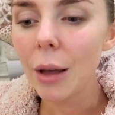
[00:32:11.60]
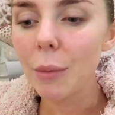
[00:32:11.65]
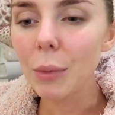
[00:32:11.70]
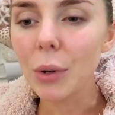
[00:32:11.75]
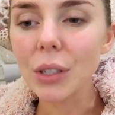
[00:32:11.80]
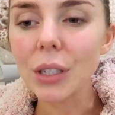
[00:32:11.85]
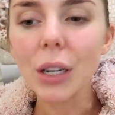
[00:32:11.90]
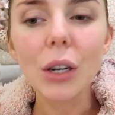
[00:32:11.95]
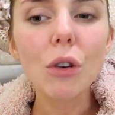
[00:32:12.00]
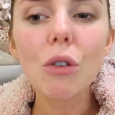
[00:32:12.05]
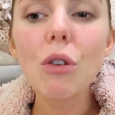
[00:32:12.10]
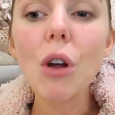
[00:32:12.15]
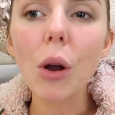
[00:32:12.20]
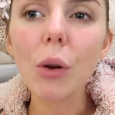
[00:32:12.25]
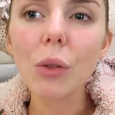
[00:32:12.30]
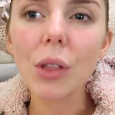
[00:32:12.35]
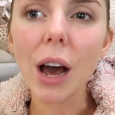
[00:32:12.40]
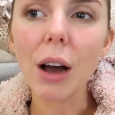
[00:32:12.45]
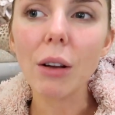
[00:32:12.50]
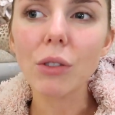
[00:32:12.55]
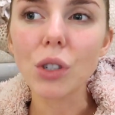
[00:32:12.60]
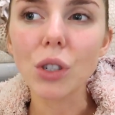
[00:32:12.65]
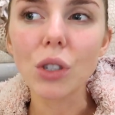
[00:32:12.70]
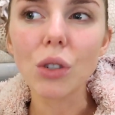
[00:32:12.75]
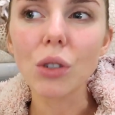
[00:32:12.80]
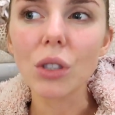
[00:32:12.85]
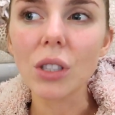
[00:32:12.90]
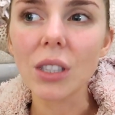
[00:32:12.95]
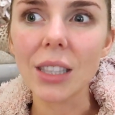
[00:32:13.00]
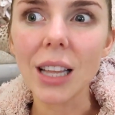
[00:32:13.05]
Because I know that
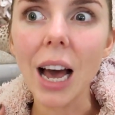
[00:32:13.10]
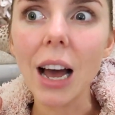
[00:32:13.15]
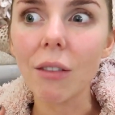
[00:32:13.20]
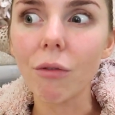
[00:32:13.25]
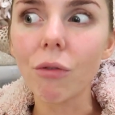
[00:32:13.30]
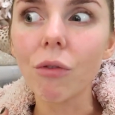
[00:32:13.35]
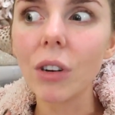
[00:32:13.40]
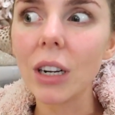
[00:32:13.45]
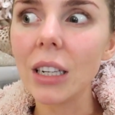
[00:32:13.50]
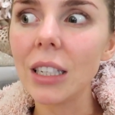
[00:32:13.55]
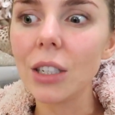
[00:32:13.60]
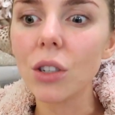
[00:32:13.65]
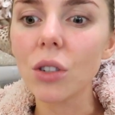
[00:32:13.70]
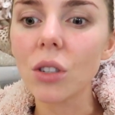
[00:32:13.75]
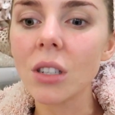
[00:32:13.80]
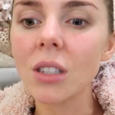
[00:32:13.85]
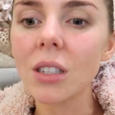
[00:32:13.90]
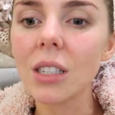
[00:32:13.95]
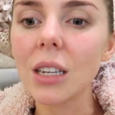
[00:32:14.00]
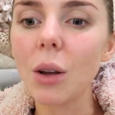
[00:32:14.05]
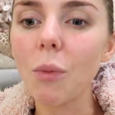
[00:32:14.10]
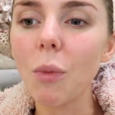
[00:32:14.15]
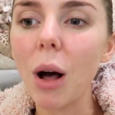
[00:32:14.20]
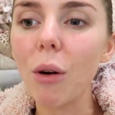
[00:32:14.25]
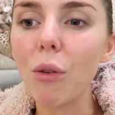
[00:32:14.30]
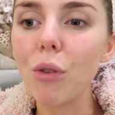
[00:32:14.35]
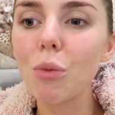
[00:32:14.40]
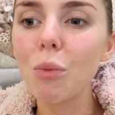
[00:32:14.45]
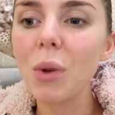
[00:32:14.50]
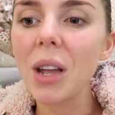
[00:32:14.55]
just does, that really doesn't sit
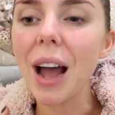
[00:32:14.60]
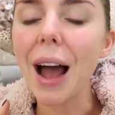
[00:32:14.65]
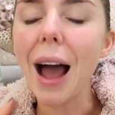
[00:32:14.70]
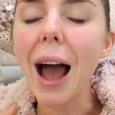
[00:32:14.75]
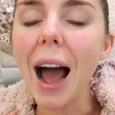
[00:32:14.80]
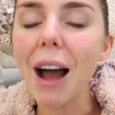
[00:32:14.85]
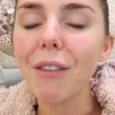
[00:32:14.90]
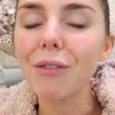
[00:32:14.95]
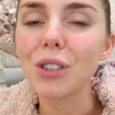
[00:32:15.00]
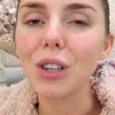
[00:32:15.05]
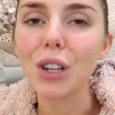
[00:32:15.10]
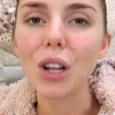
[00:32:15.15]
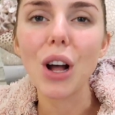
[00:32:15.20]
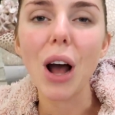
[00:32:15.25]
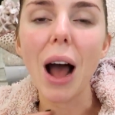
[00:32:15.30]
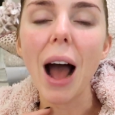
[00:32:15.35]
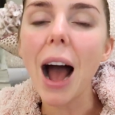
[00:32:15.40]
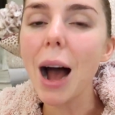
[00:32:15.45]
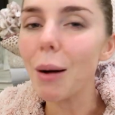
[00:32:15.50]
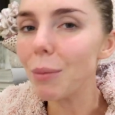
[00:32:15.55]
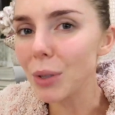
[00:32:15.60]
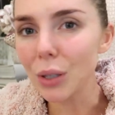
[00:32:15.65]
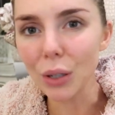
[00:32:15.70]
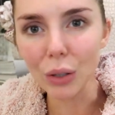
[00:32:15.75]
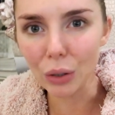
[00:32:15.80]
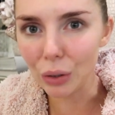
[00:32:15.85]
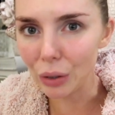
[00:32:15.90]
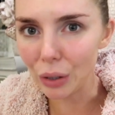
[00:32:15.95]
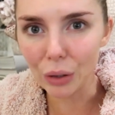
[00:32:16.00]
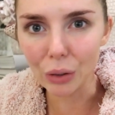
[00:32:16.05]
well with me. I have to
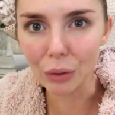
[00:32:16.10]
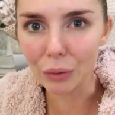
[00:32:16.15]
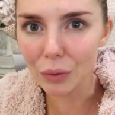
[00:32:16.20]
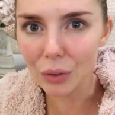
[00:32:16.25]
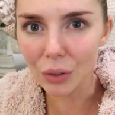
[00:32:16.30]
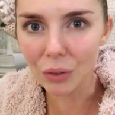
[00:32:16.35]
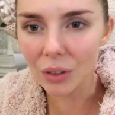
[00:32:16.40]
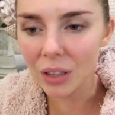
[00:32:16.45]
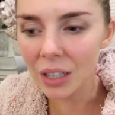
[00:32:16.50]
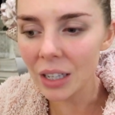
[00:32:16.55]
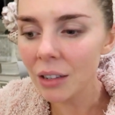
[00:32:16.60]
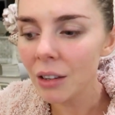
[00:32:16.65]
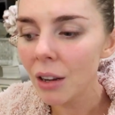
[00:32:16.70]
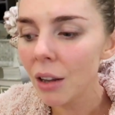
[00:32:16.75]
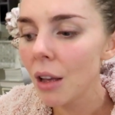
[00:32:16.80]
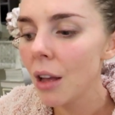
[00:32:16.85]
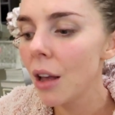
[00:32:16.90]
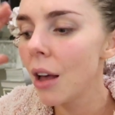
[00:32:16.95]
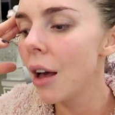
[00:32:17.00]
absolutely love something.